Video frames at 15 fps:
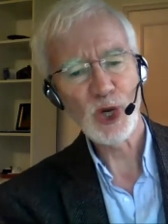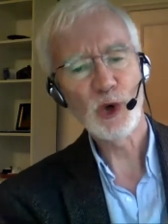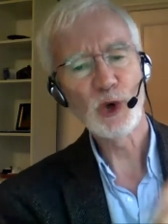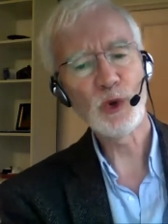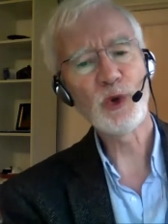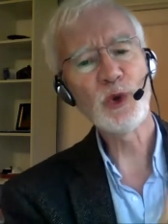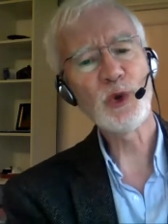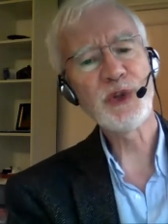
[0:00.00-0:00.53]

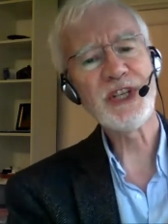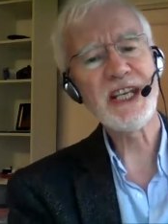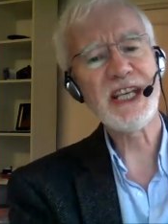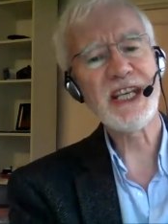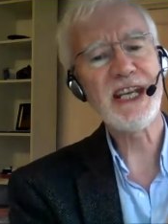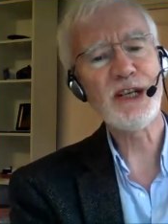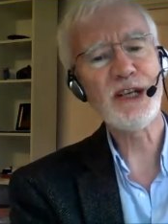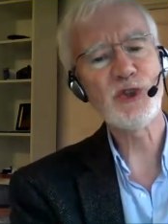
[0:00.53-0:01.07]
All the
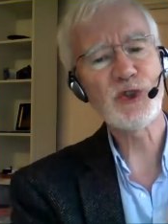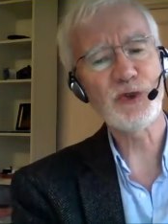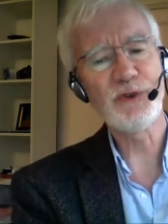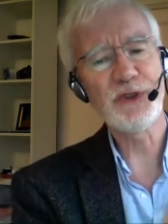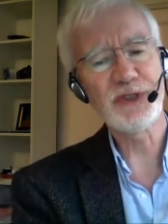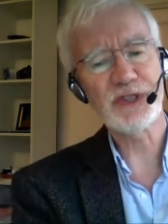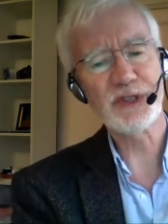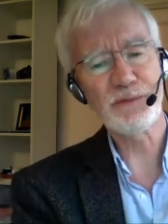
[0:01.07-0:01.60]

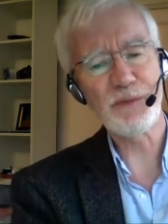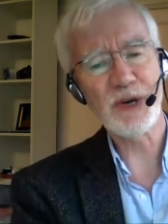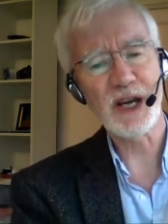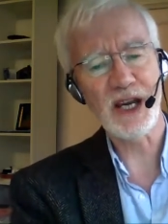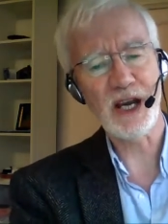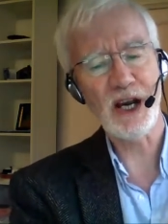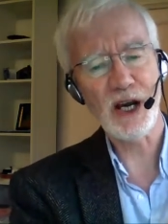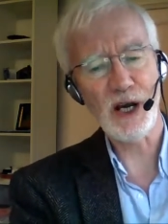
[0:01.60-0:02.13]
injuries to my
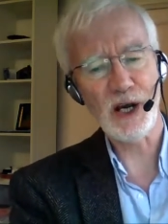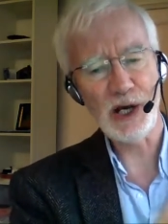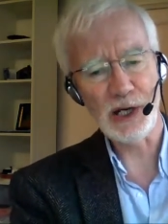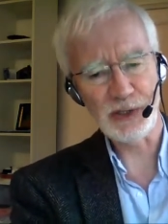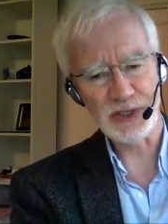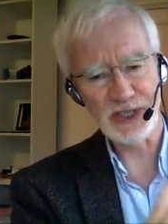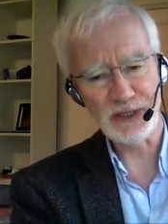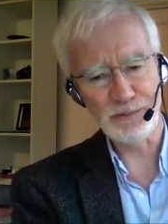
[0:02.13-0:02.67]

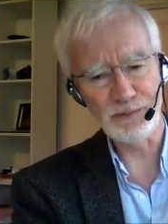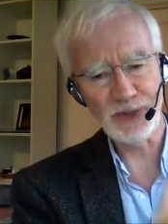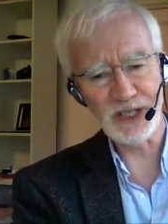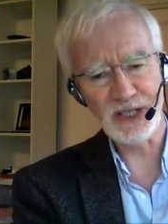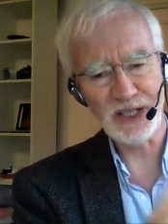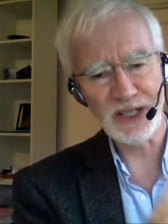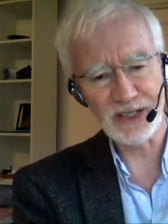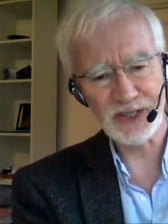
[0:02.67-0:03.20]
heart in
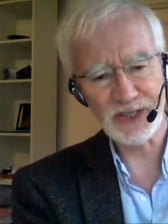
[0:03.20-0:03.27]
being a